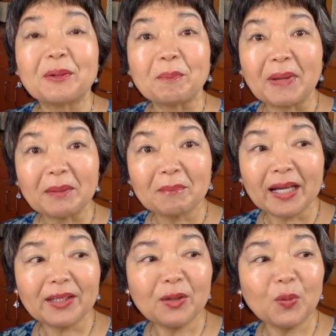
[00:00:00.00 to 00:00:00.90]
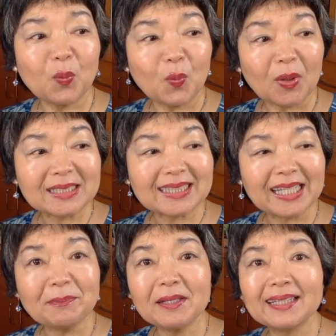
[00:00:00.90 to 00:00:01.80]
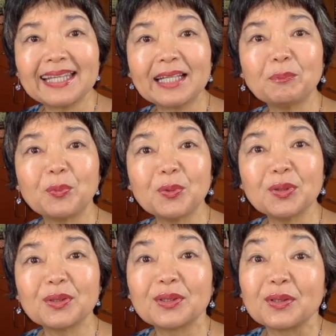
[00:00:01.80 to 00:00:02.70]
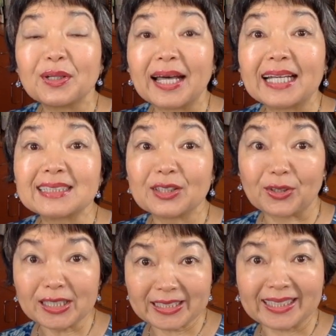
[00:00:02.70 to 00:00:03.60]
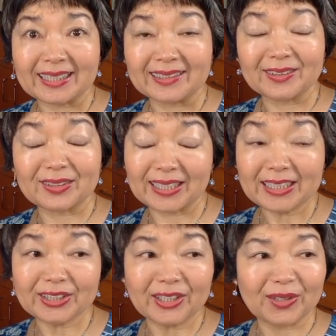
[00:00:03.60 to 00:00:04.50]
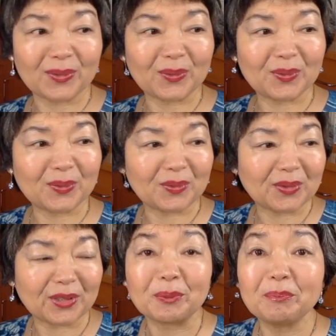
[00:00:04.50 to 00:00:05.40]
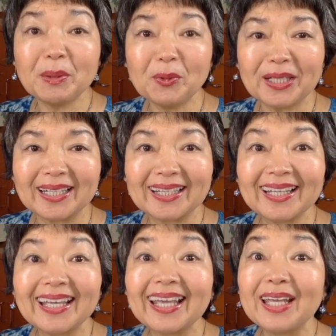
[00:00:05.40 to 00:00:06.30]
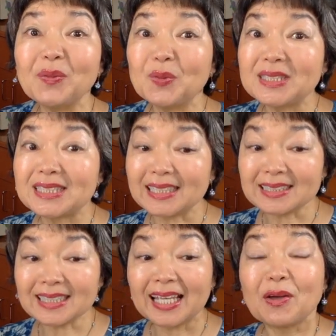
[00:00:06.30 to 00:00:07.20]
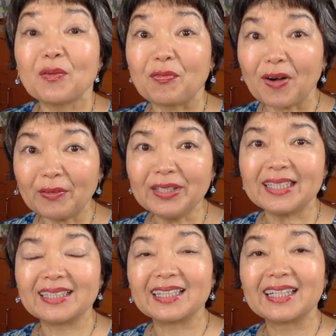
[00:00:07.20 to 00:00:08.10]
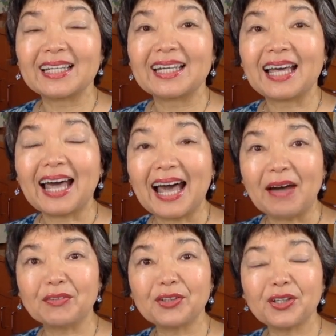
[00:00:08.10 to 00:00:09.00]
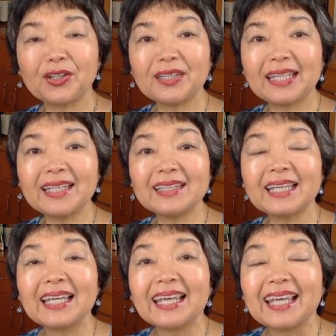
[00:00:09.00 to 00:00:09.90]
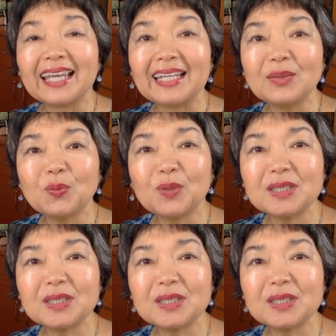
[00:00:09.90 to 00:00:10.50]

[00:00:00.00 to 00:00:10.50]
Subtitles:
my mother was keeping that book as a treasure or her memory, and we just found it after her death, and